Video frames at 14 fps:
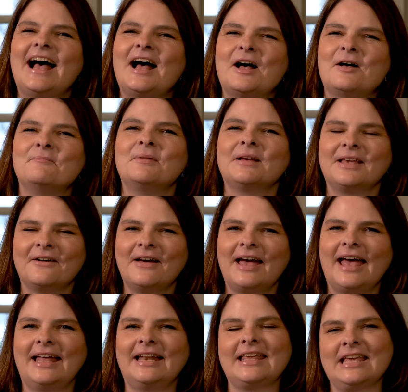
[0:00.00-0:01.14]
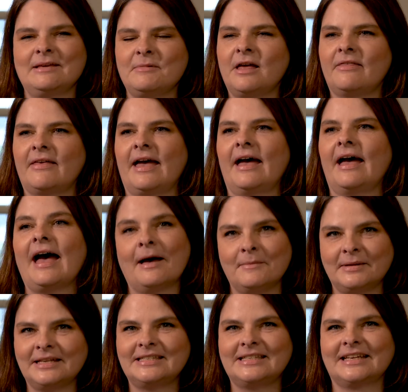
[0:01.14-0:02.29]
But go ahead, email that, how
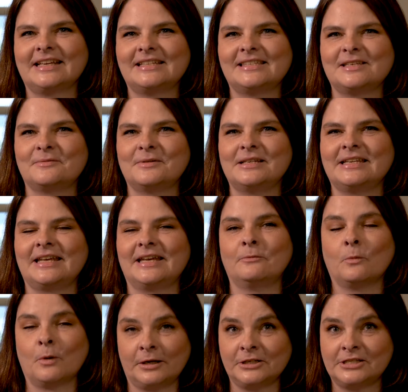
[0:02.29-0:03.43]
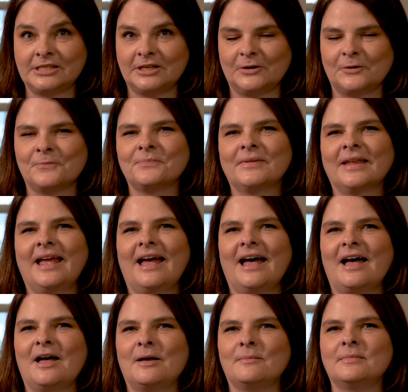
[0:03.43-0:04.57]
many tickets you would need, 1 or 2,
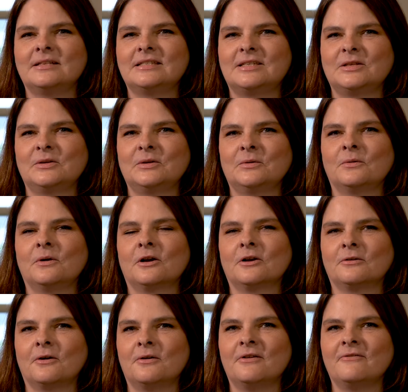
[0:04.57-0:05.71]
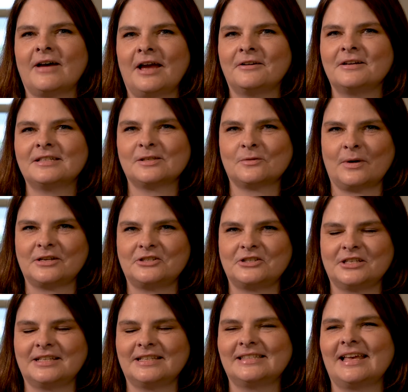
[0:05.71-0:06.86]
to
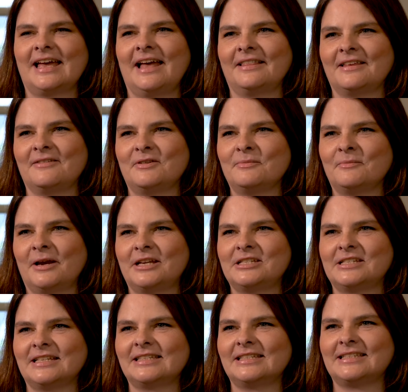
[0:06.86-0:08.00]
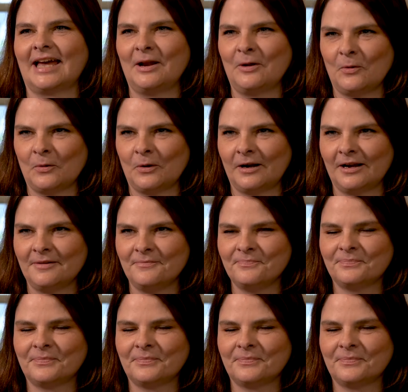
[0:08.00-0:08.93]
coronavirusquestions@livingbranches.org